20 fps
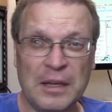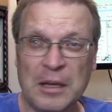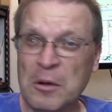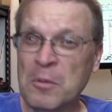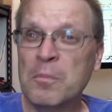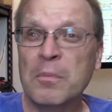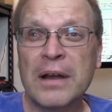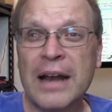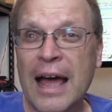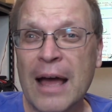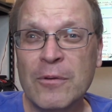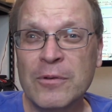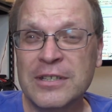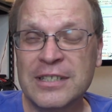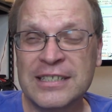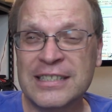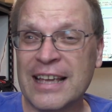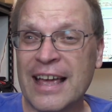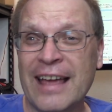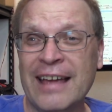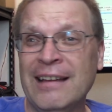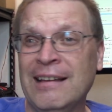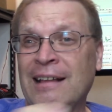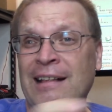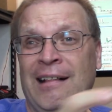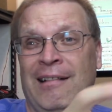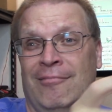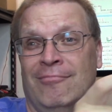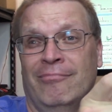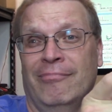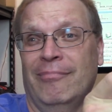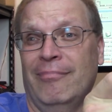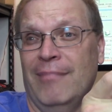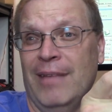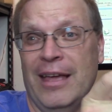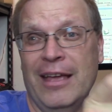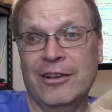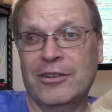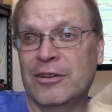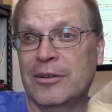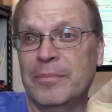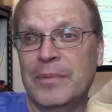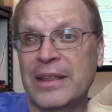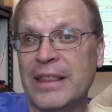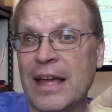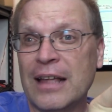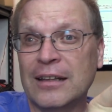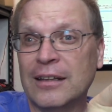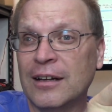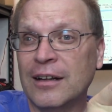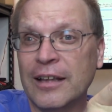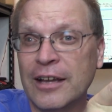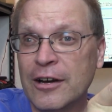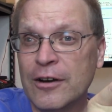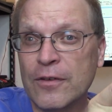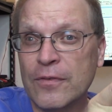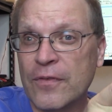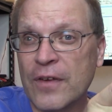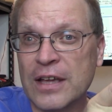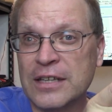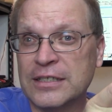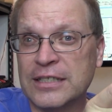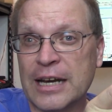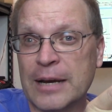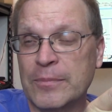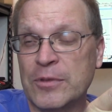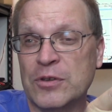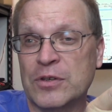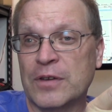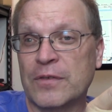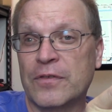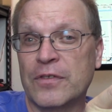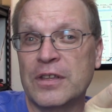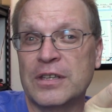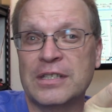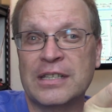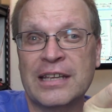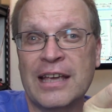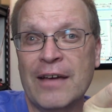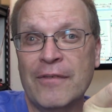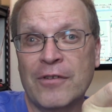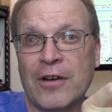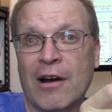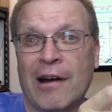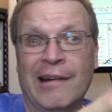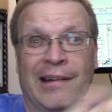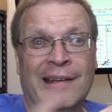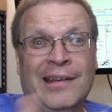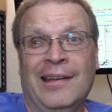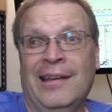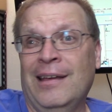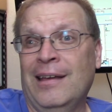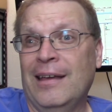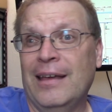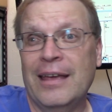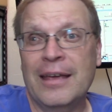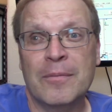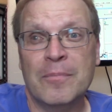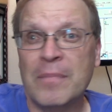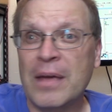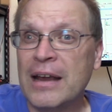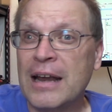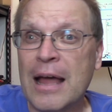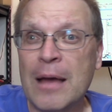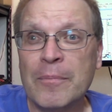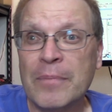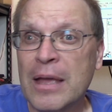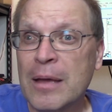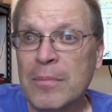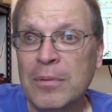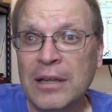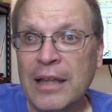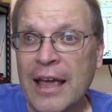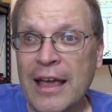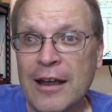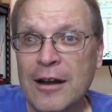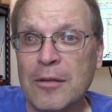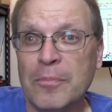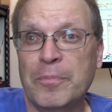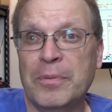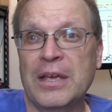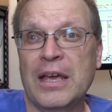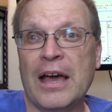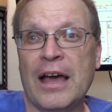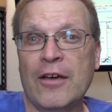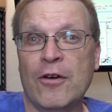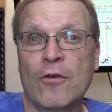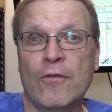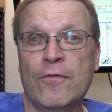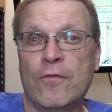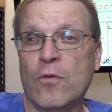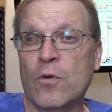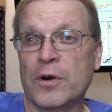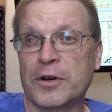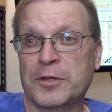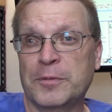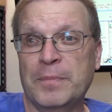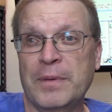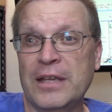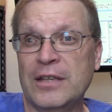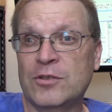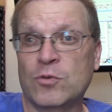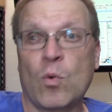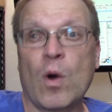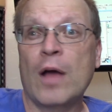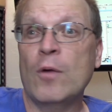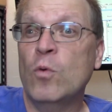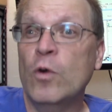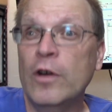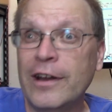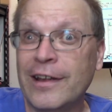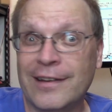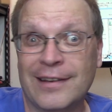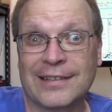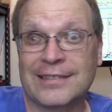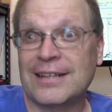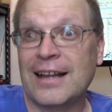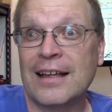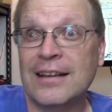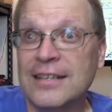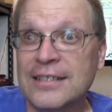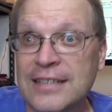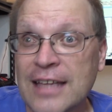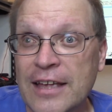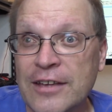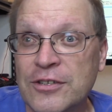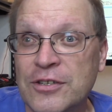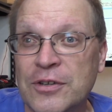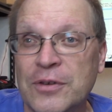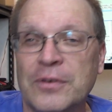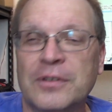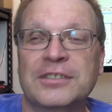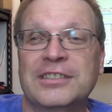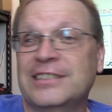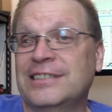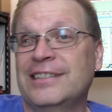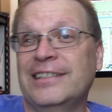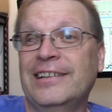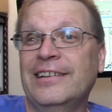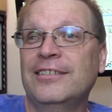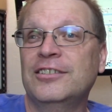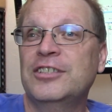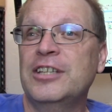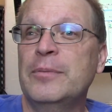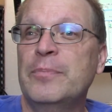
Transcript: but I would say it could be that little interface that I'm using for the CF card. It may not be able to handle PIO4 speeds. Why would it? It's not designed to. It's just a little cheap